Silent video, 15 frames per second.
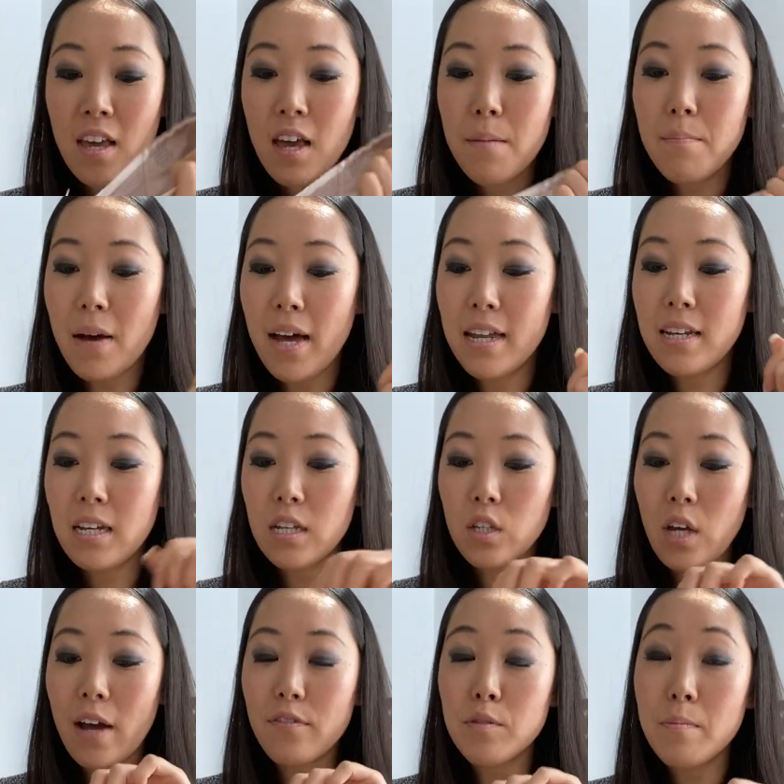But
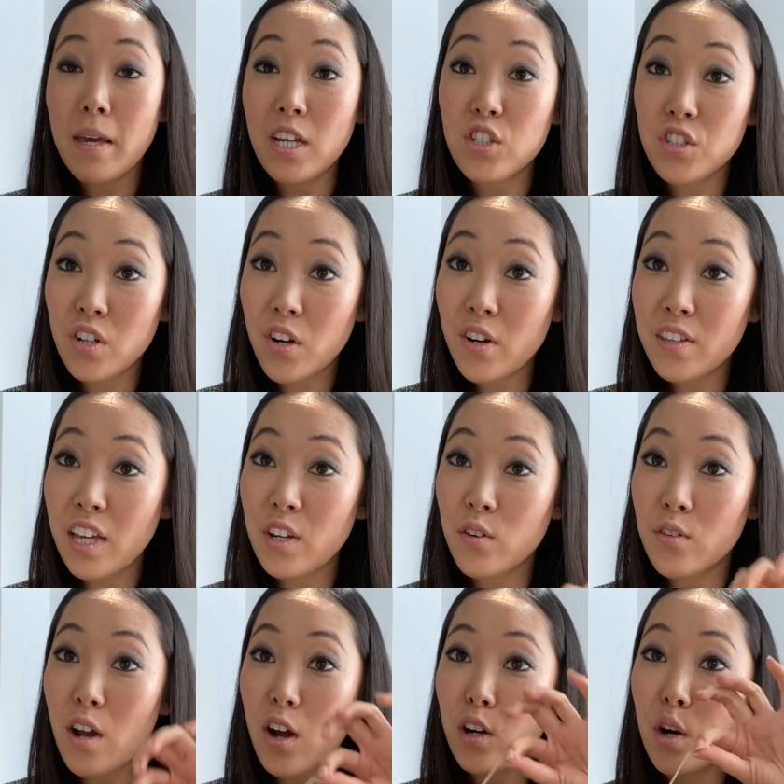you have to make sure that
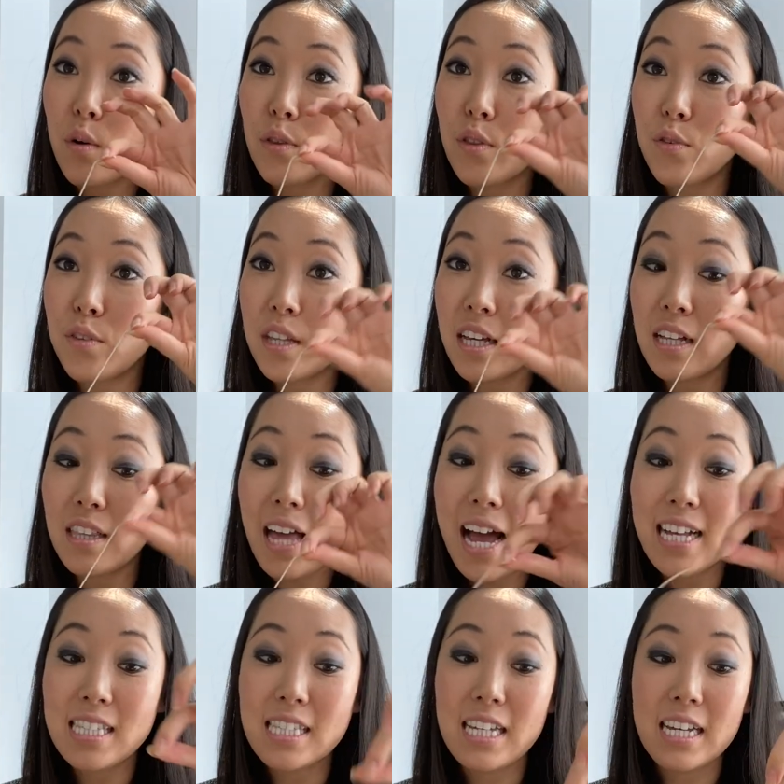you're not going through the
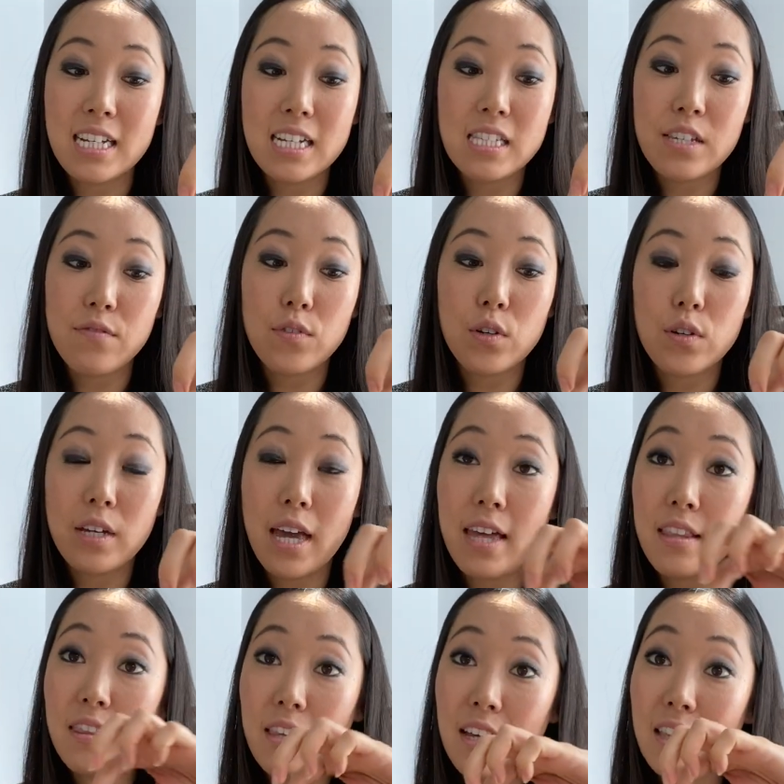elastic because if you
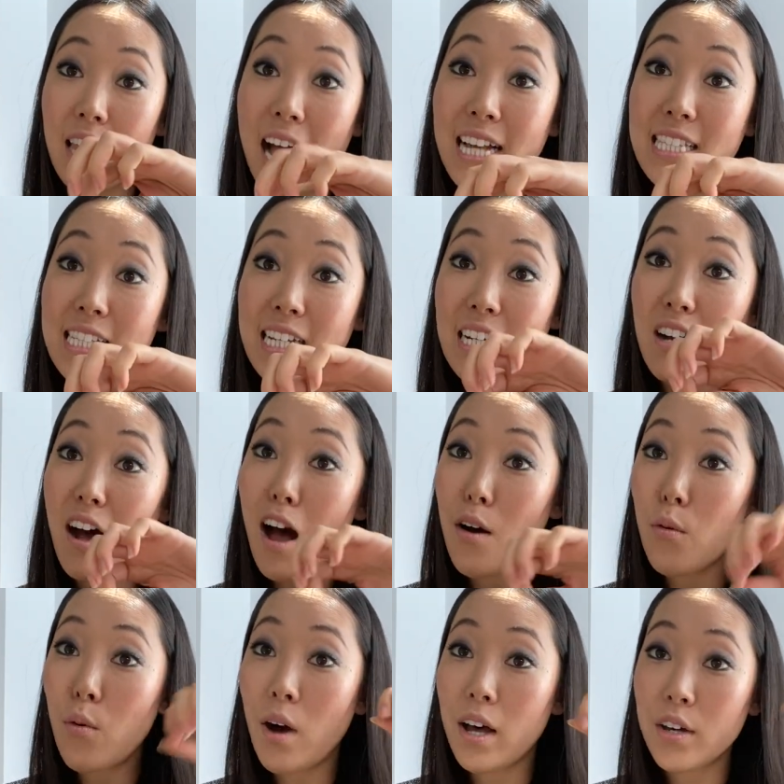get the elastic
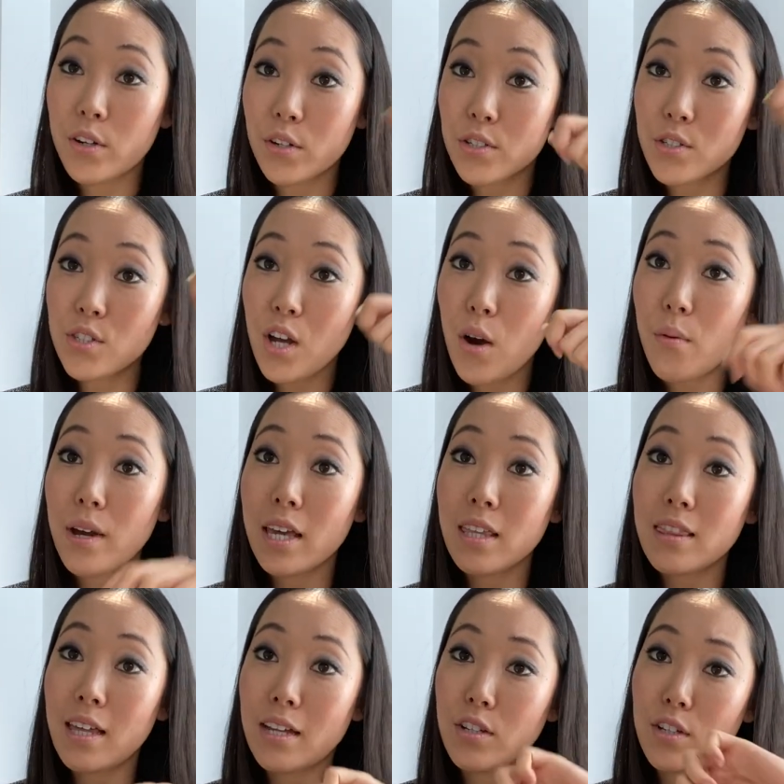caught while you're
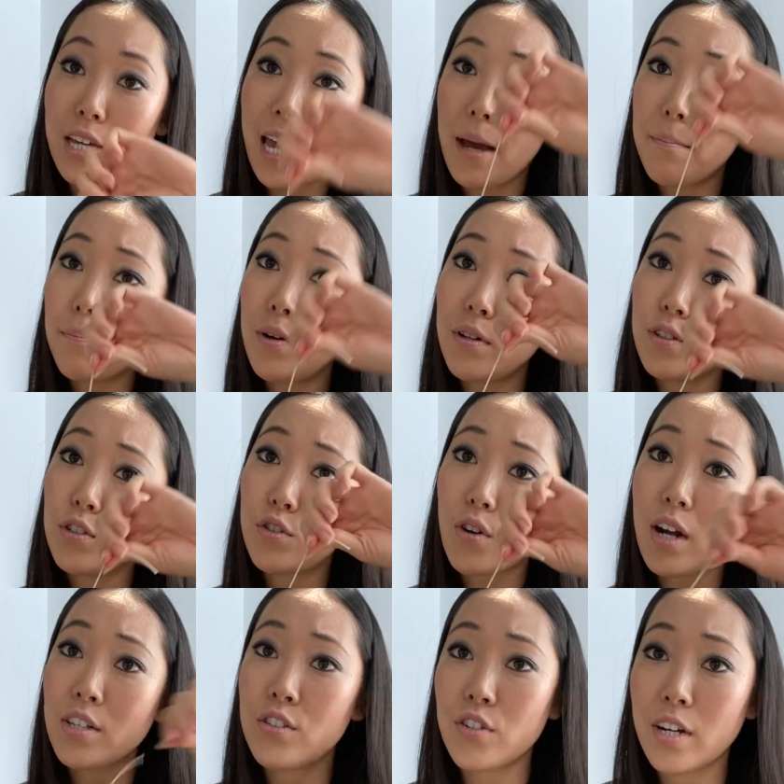sewing, then you can't pull the
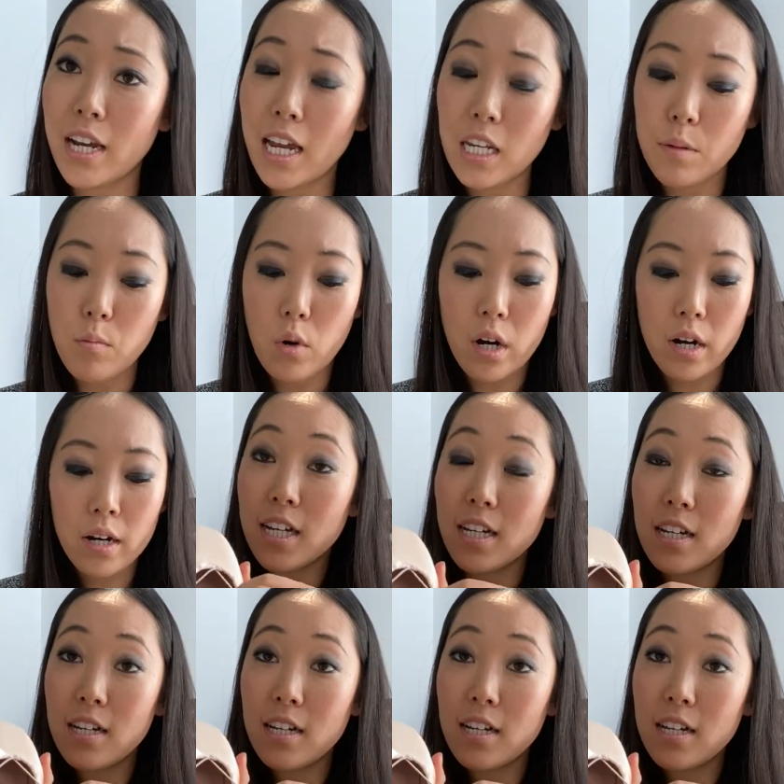drawstring anymore.